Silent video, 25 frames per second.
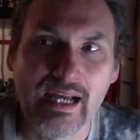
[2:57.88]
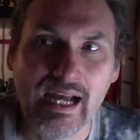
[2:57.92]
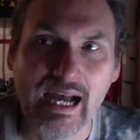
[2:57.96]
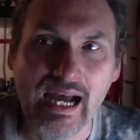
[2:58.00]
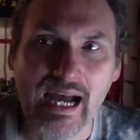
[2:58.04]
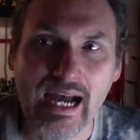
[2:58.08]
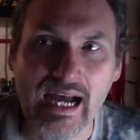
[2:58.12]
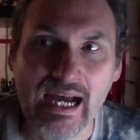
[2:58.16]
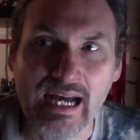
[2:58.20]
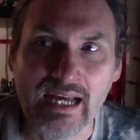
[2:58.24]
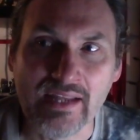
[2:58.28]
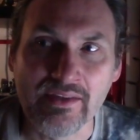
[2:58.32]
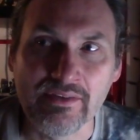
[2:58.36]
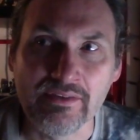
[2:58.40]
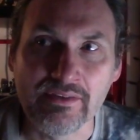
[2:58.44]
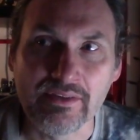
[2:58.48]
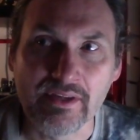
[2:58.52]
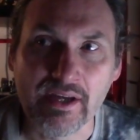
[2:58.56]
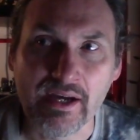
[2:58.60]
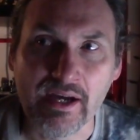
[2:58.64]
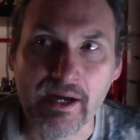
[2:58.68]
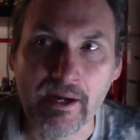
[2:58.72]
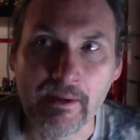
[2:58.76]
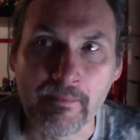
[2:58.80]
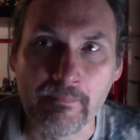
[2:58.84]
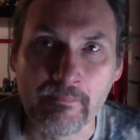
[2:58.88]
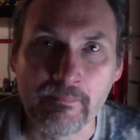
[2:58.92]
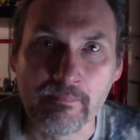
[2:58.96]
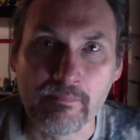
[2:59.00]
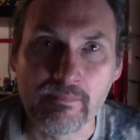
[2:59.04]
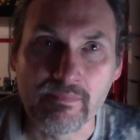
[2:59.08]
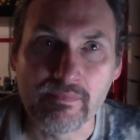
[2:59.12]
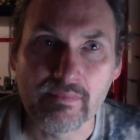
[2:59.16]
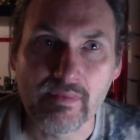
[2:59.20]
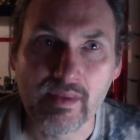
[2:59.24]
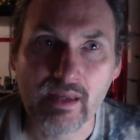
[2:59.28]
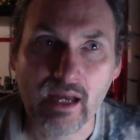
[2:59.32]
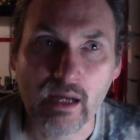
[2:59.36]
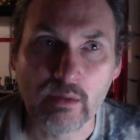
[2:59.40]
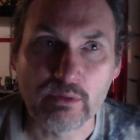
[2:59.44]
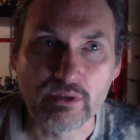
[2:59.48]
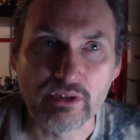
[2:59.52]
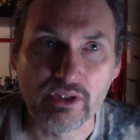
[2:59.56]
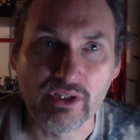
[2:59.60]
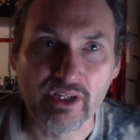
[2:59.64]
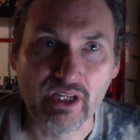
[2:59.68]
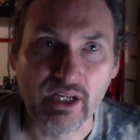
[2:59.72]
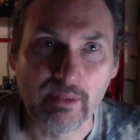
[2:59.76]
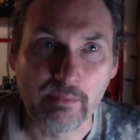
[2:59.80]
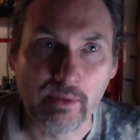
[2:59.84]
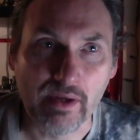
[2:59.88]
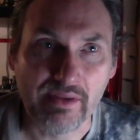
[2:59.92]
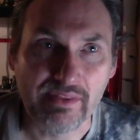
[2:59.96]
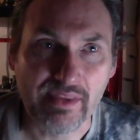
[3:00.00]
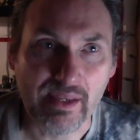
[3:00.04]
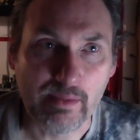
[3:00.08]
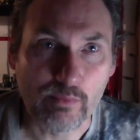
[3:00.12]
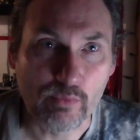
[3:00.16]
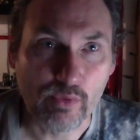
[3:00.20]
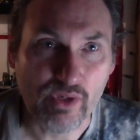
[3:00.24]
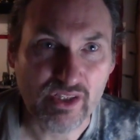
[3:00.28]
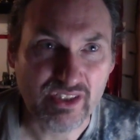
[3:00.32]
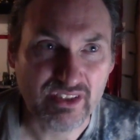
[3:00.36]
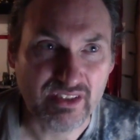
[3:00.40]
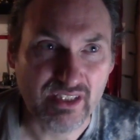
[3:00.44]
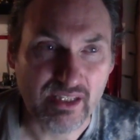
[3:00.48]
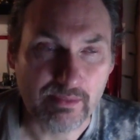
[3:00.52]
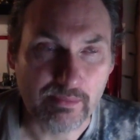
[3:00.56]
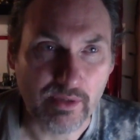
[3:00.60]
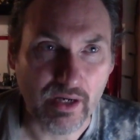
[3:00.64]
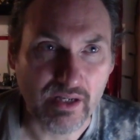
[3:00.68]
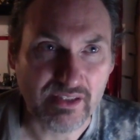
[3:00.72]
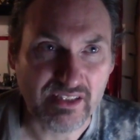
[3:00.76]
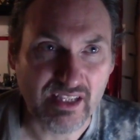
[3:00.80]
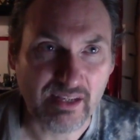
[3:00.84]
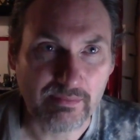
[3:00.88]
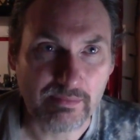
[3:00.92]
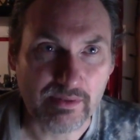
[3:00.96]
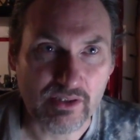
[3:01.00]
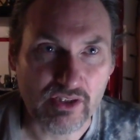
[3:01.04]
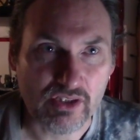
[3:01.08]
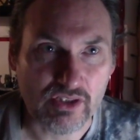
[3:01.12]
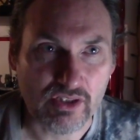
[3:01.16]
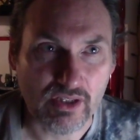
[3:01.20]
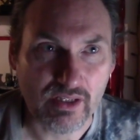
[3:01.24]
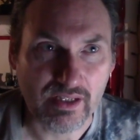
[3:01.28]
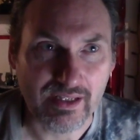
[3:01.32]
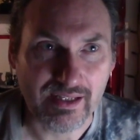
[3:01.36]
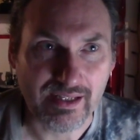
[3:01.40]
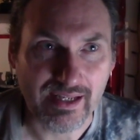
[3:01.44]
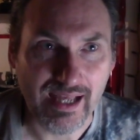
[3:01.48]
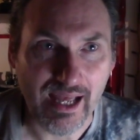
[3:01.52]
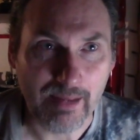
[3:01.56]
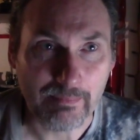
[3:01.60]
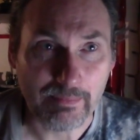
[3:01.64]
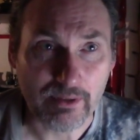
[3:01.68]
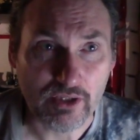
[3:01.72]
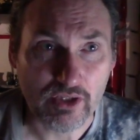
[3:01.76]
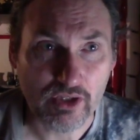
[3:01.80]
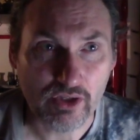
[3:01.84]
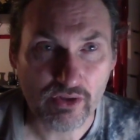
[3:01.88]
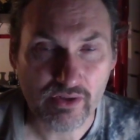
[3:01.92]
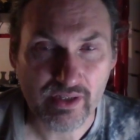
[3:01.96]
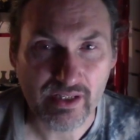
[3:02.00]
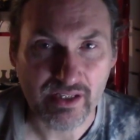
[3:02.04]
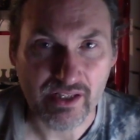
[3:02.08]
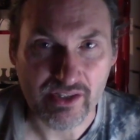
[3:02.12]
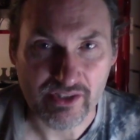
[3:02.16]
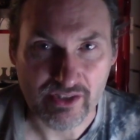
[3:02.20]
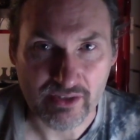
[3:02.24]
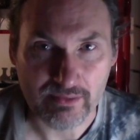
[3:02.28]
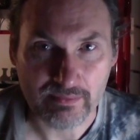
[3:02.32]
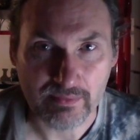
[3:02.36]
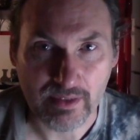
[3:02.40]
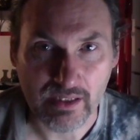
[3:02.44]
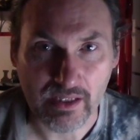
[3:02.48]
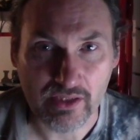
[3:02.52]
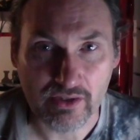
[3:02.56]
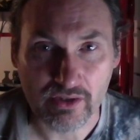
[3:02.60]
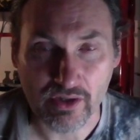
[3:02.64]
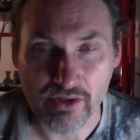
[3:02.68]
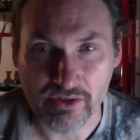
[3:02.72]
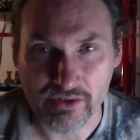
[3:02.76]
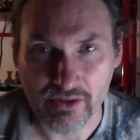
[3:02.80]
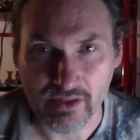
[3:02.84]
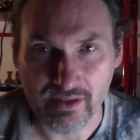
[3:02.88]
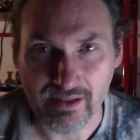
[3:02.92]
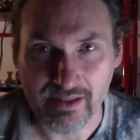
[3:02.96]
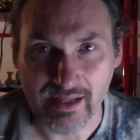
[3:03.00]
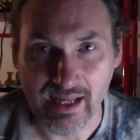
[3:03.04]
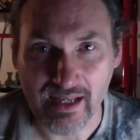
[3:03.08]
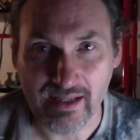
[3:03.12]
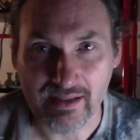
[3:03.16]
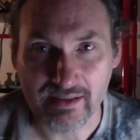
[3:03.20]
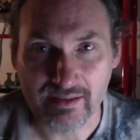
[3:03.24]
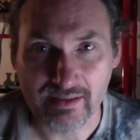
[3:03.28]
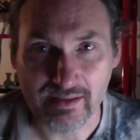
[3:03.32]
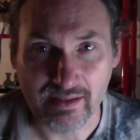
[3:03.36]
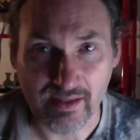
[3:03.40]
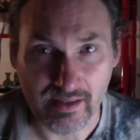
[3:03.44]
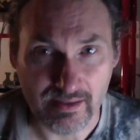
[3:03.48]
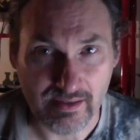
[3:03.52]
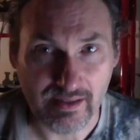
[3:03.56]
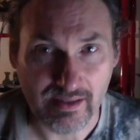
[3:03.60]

And I was learning about them recently because I've been studying Epicureanism, and it turns out that